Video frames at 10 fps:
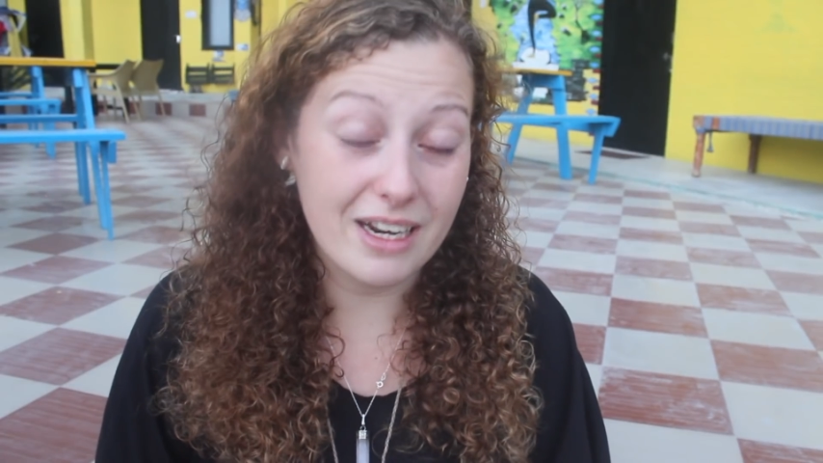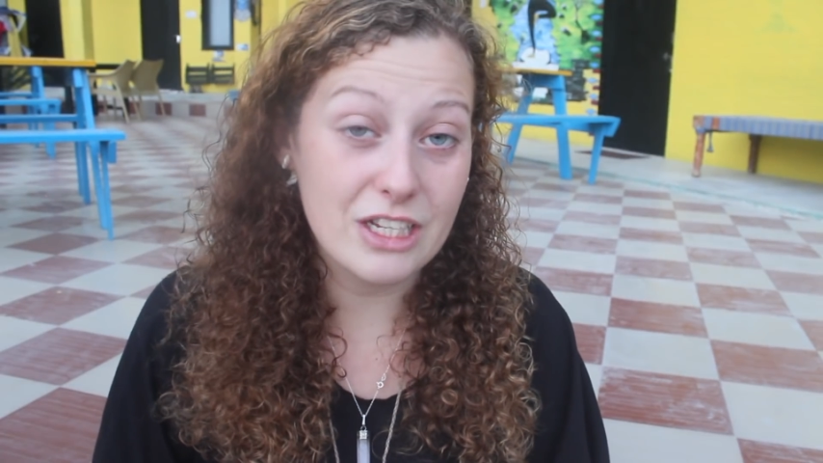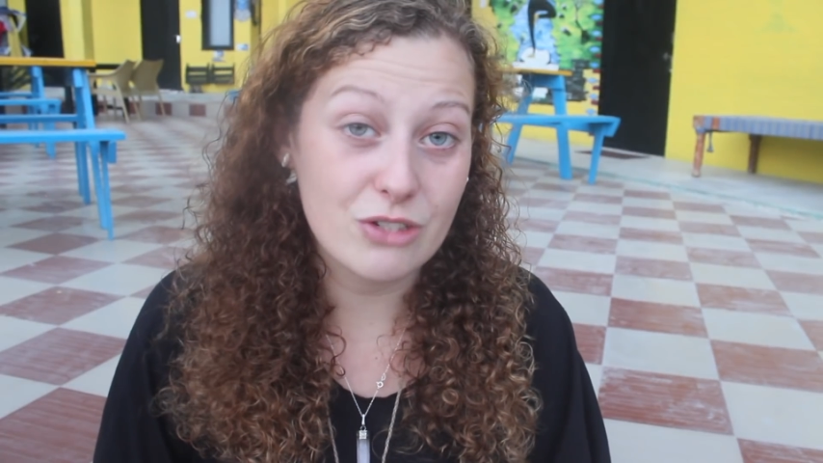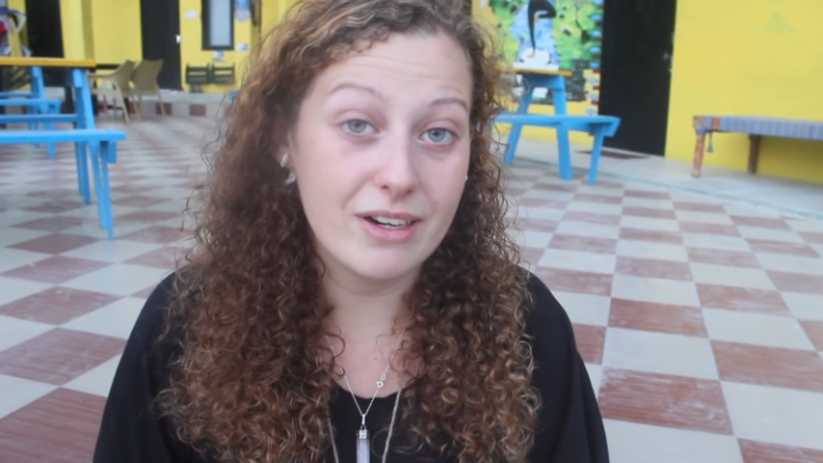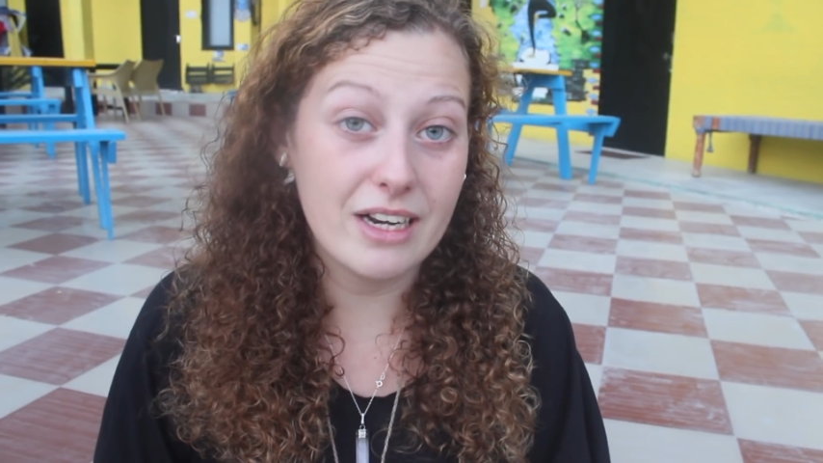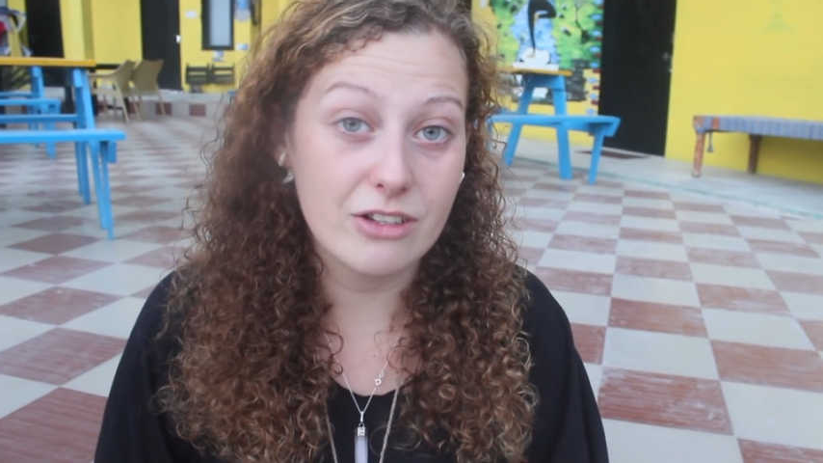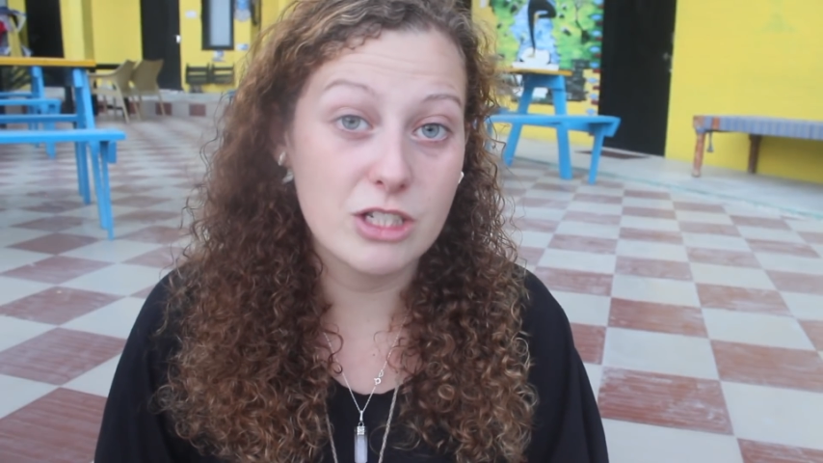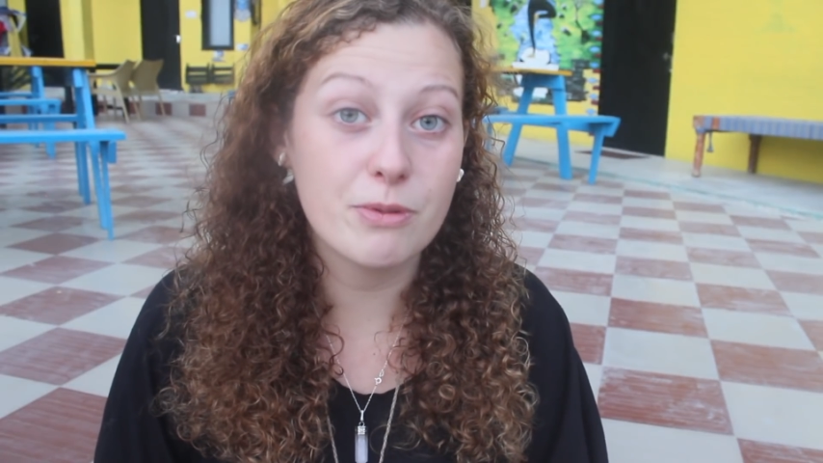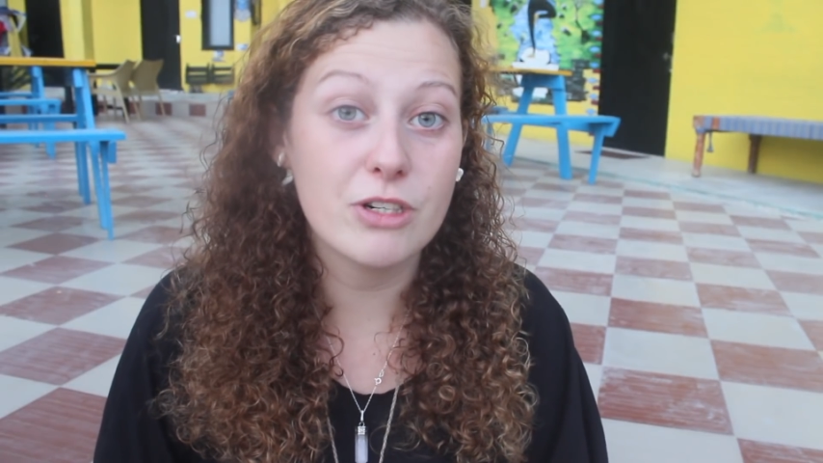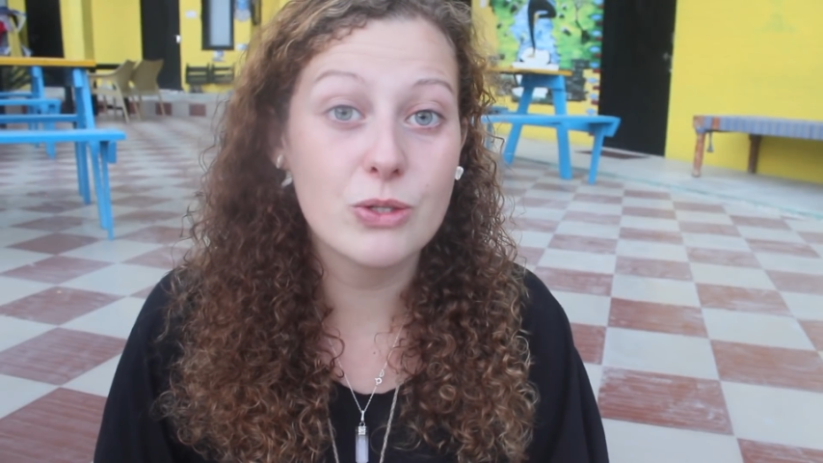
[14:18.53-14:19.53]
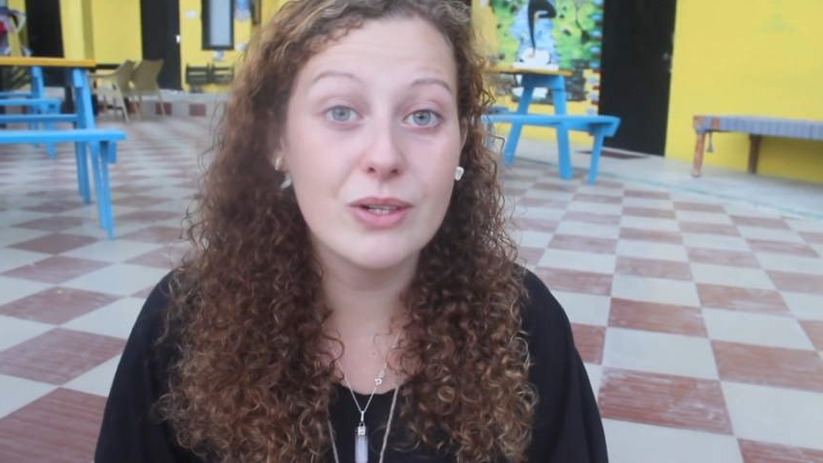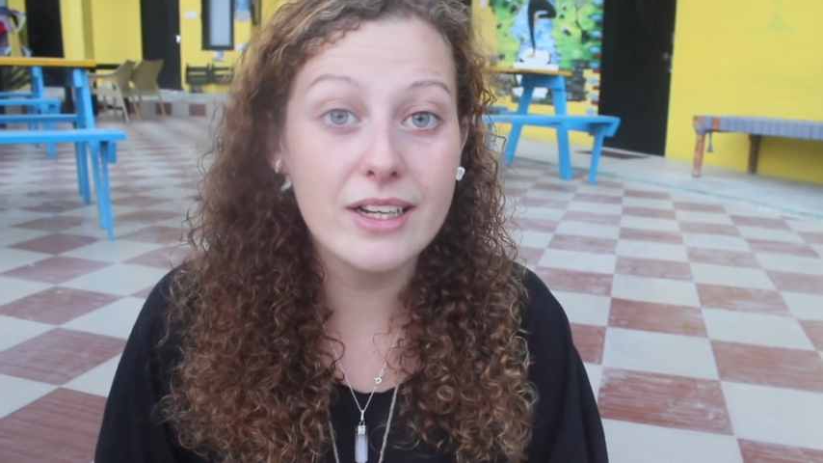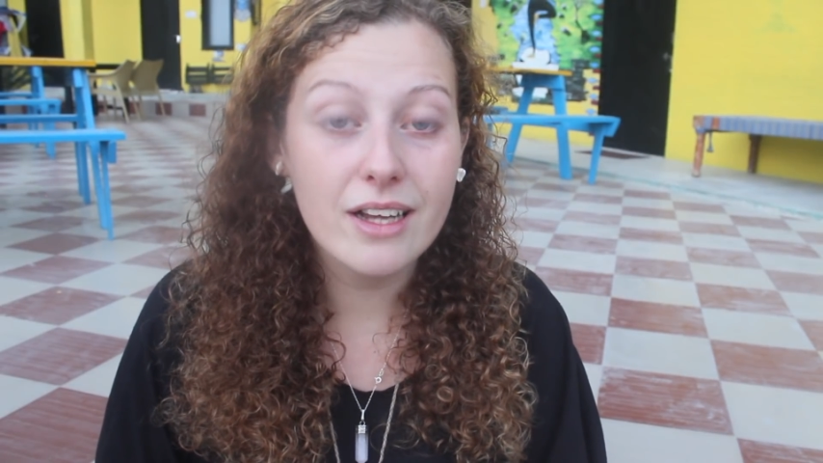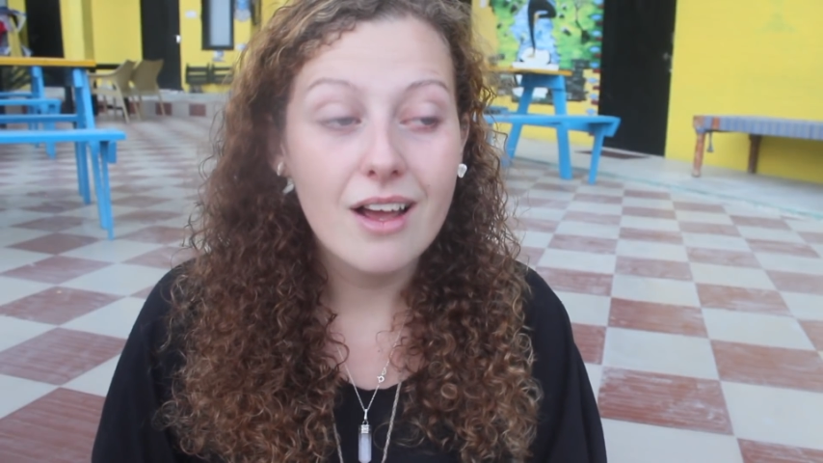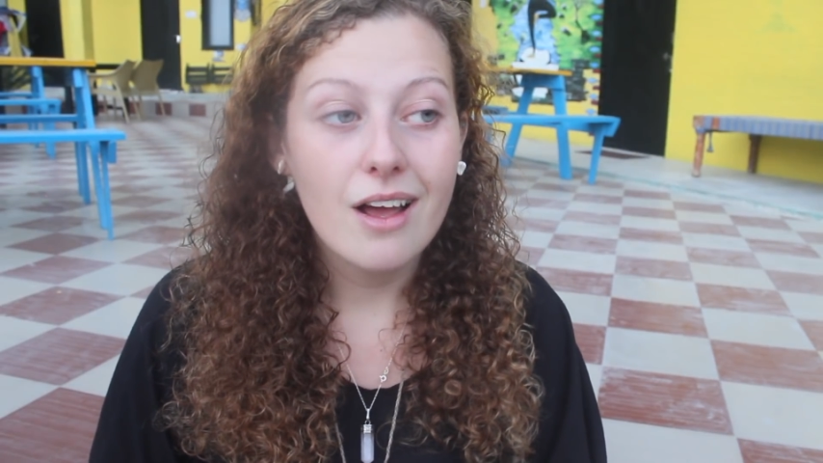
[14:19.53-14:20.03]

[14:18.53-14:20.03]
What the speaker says: place right now spiritually.